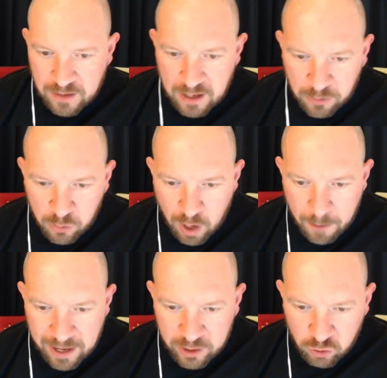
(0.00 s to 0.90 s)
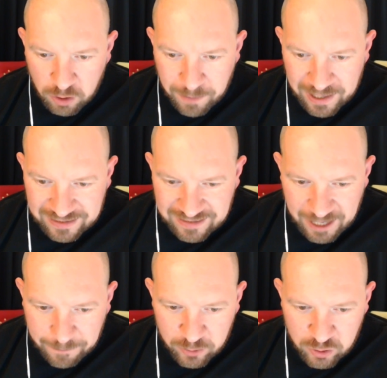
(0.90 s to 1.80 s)
I thought I might enjoy
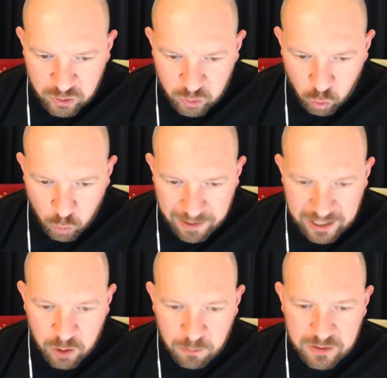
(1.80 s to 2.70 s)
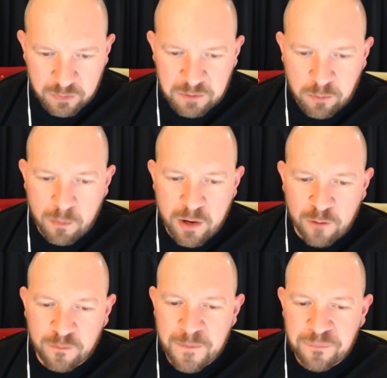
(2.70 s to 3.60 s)
BattleTech, but so many numbers which put me off.